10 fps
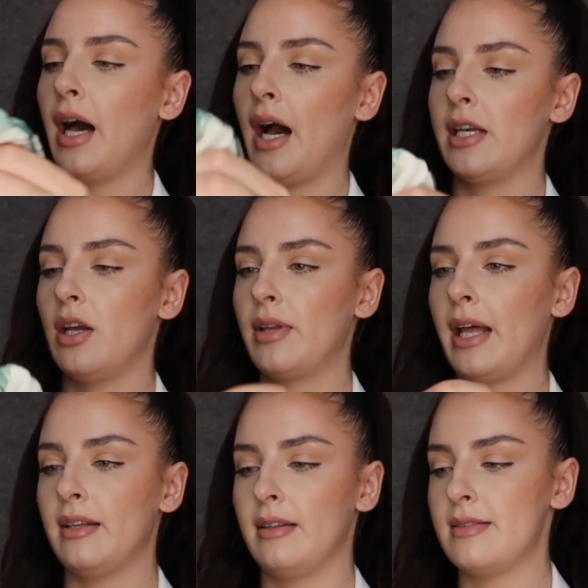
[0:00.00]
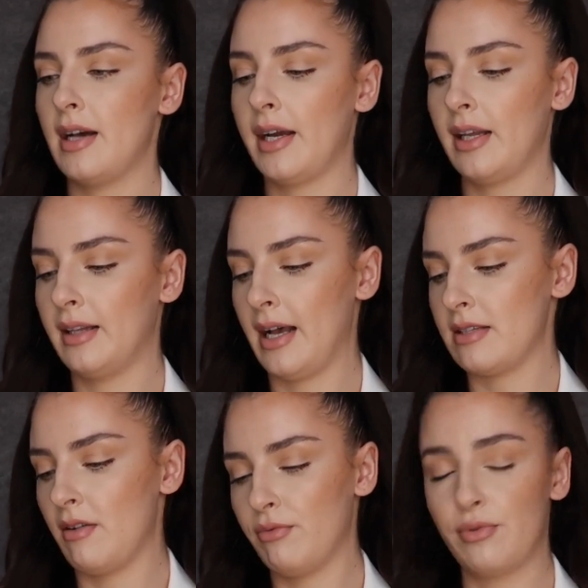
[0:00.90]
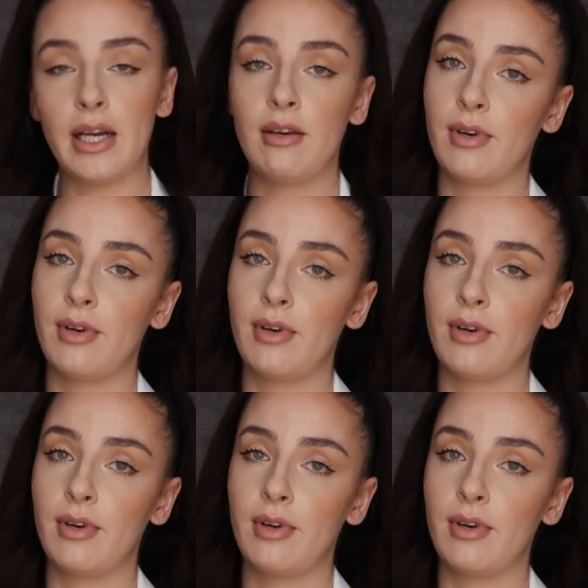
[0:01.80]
I know that the designer does really,